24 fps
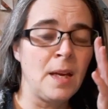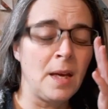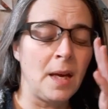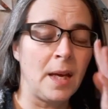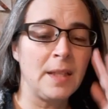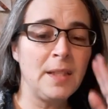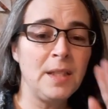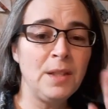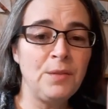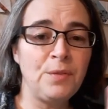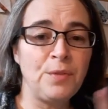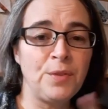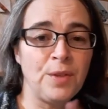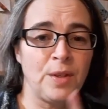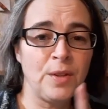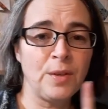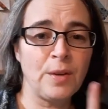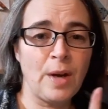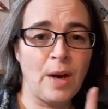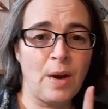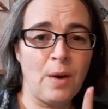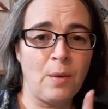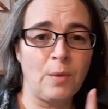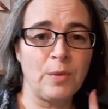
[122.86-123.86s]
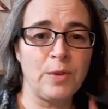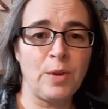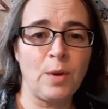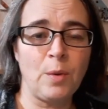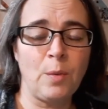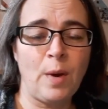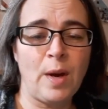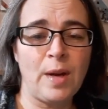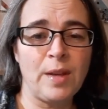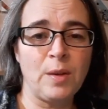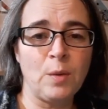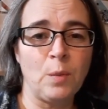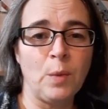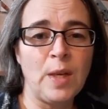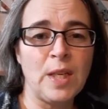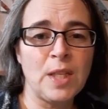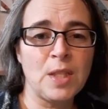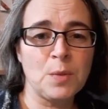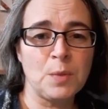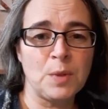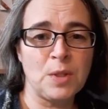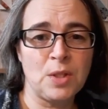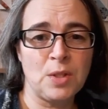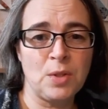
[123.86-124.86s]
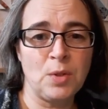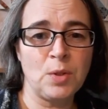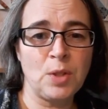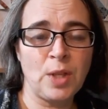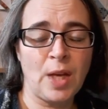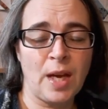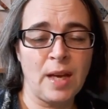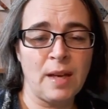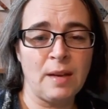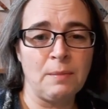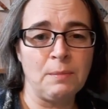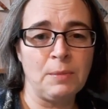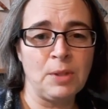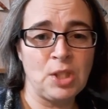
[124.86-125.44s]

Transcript: I did figure out, though, why the waist was too tight,